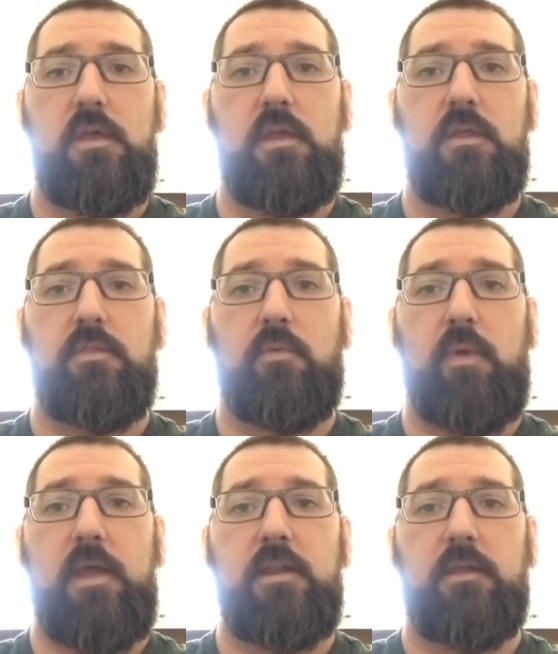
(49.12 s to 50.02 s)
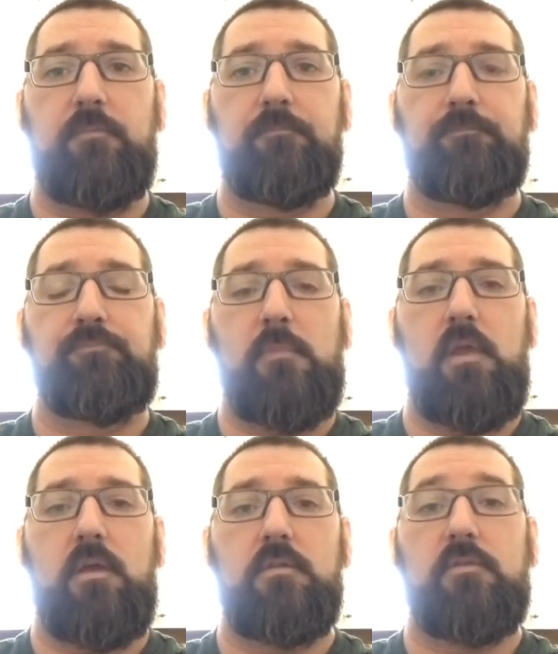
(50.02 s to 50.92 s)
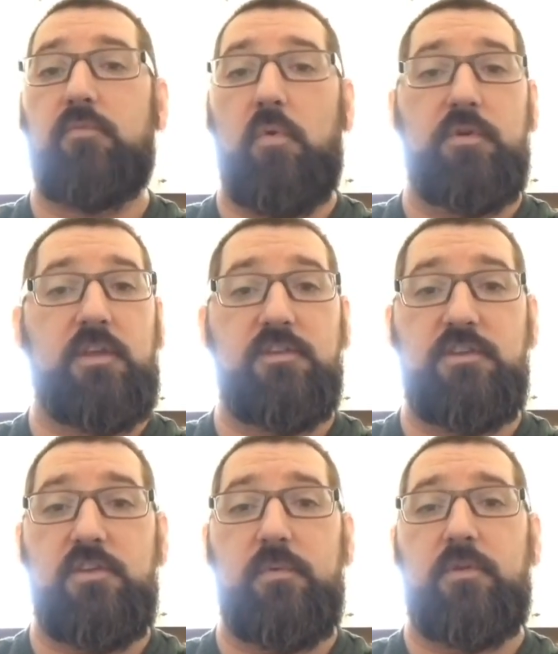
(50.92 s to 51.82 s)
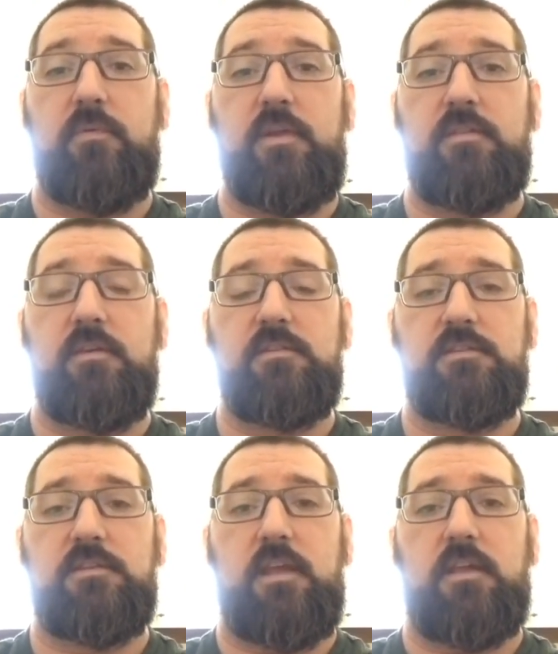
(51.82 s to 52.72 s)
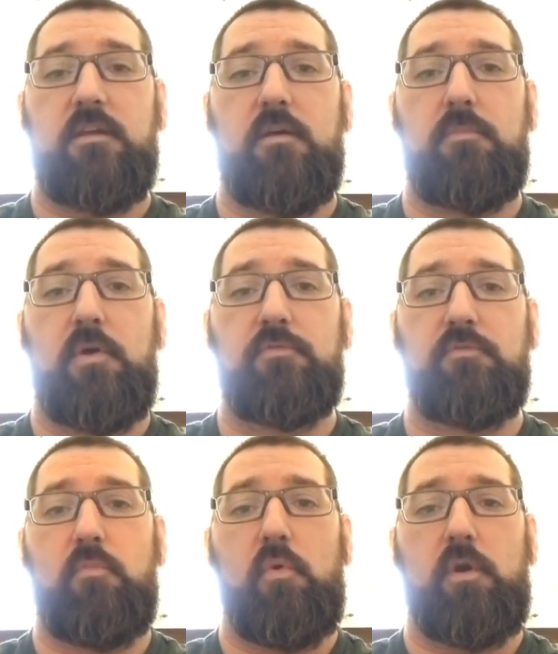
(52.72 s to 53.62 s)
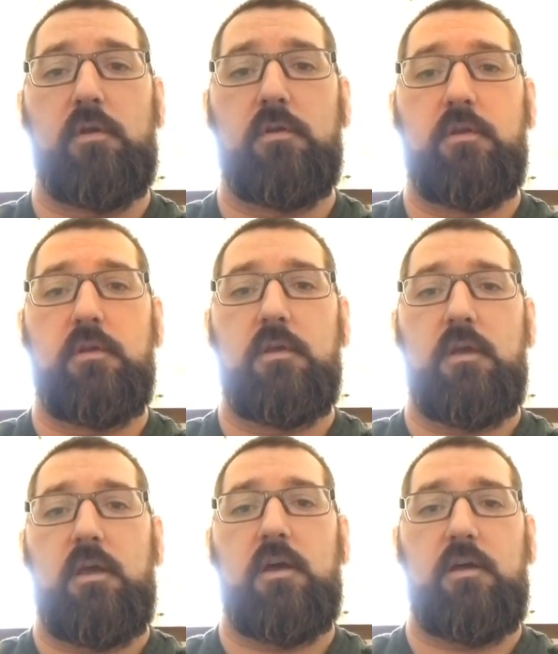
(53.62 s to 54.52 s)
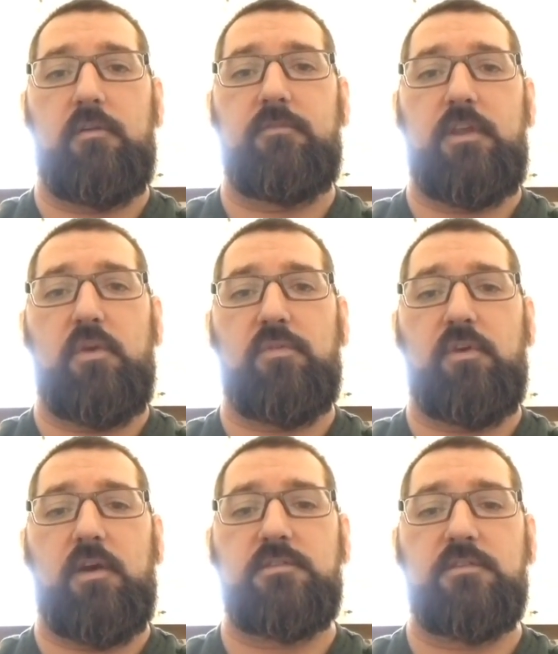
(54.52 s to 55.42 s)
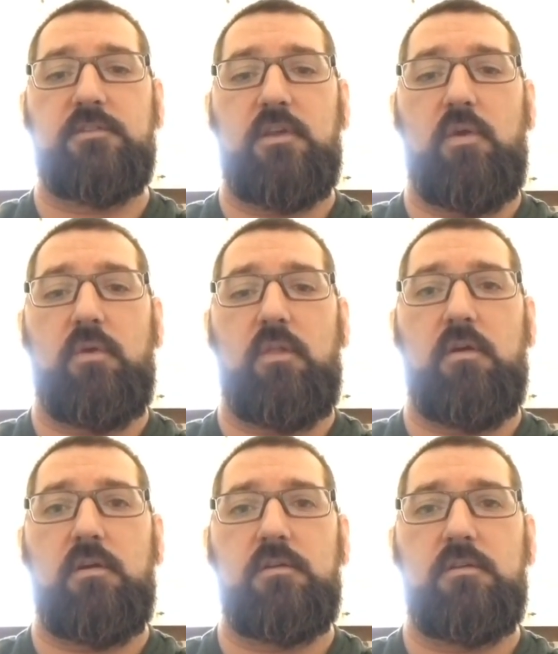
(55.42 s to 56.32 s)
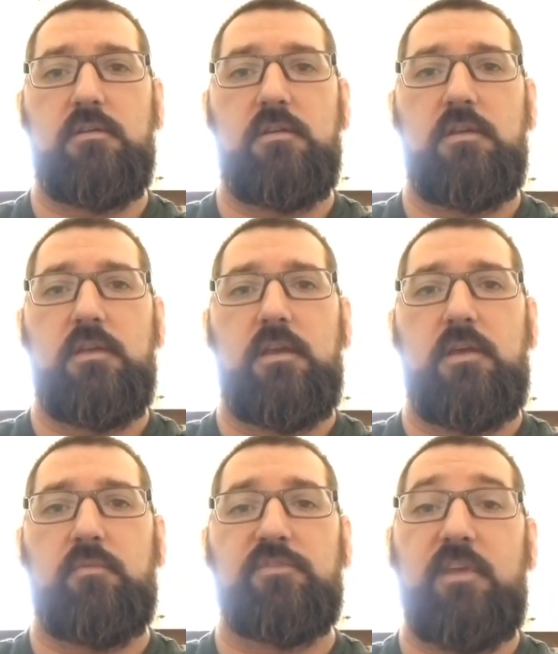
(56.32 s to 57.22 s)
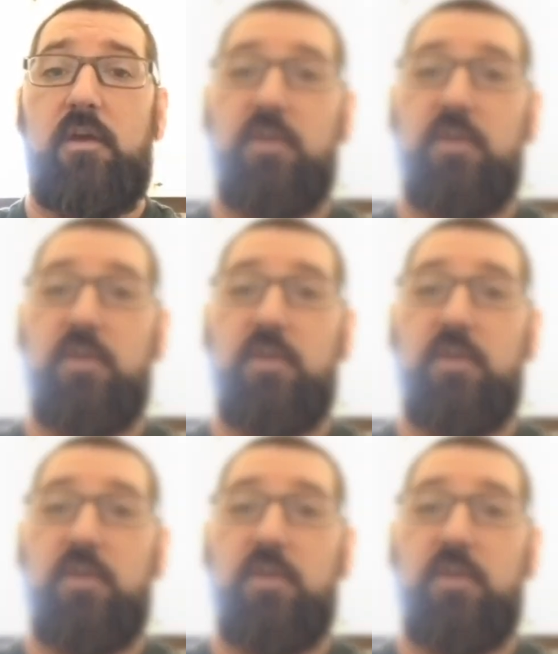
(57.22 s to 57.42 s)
in the writing. I look forward to continuing to read this, and I'll post more video thoughts as I go along, and we'll see how